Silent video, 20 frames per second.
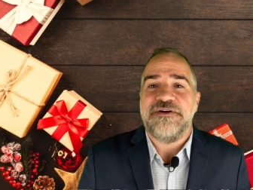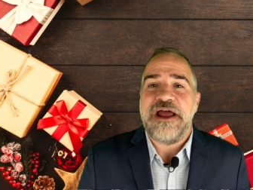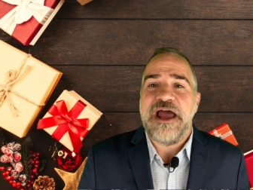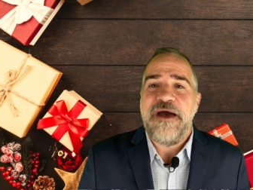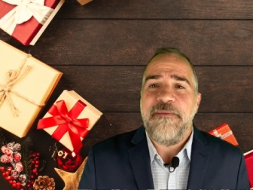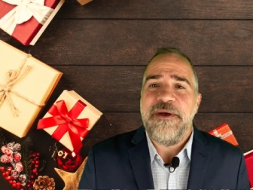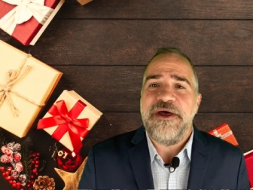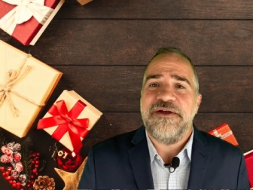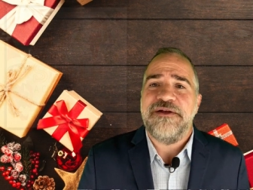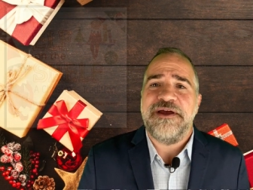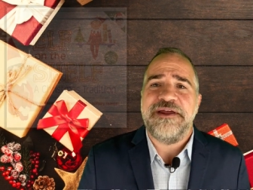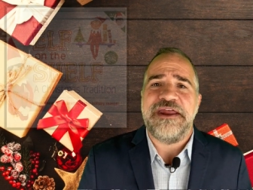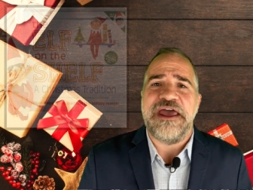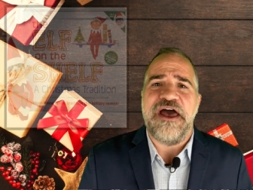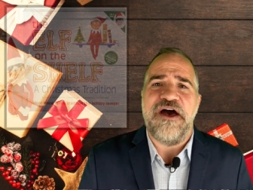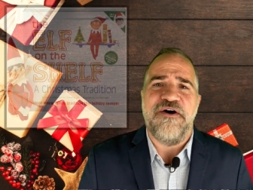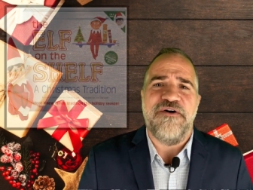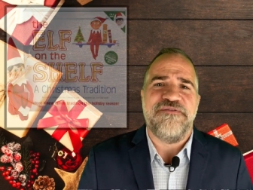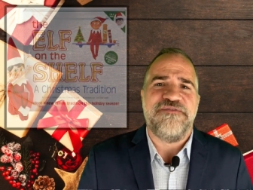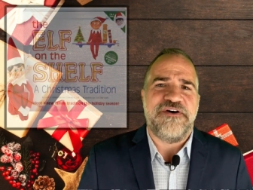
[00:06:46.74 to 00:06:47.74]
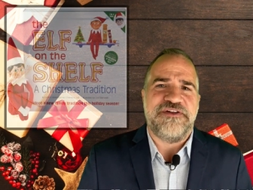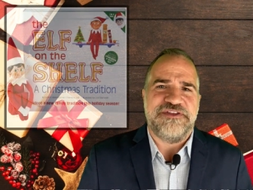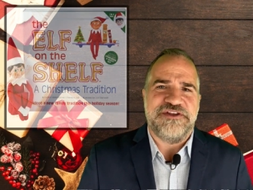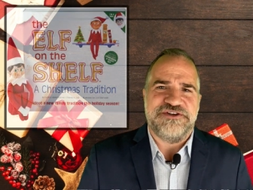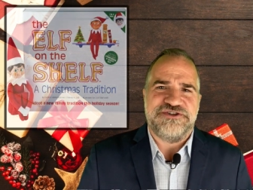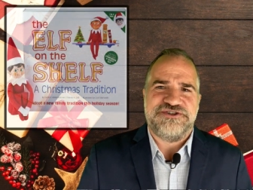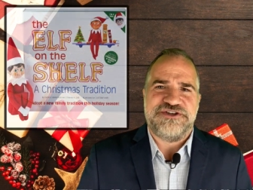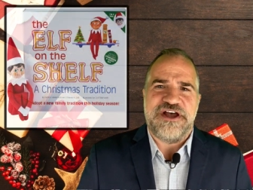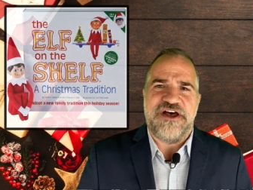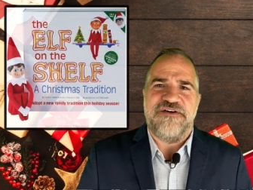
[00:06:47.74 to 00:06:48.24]
How about an elf on the
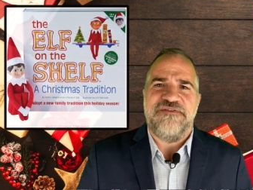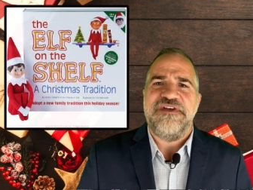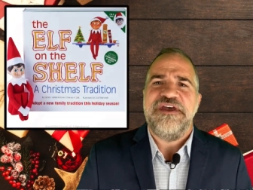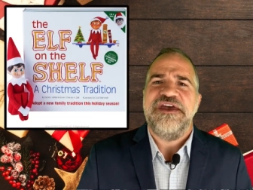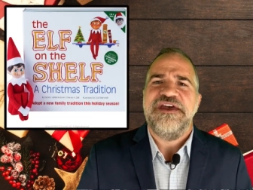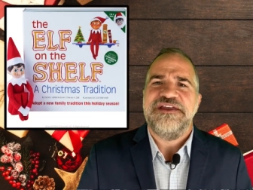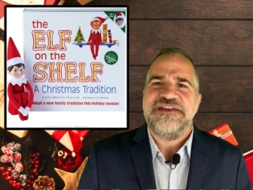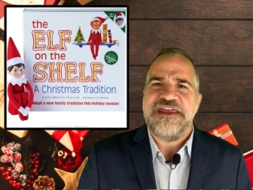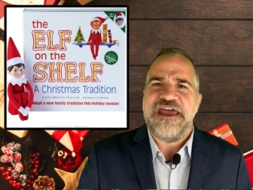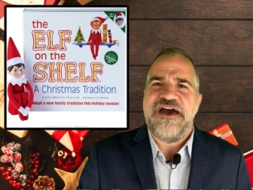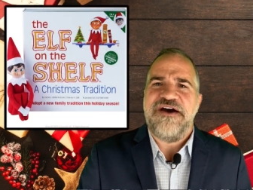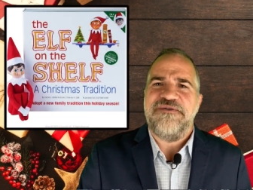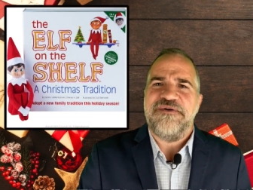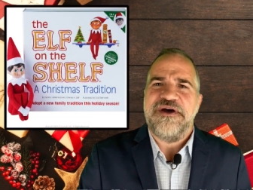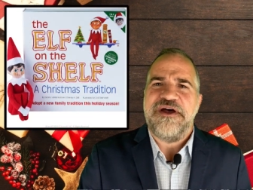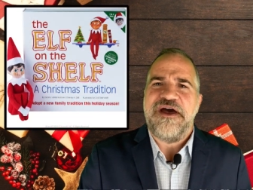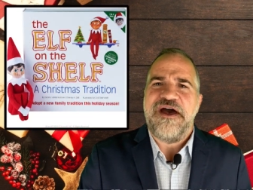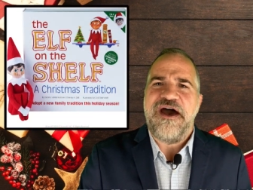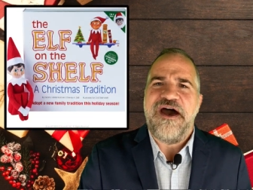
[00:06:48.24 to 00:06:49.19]
shelf? Now,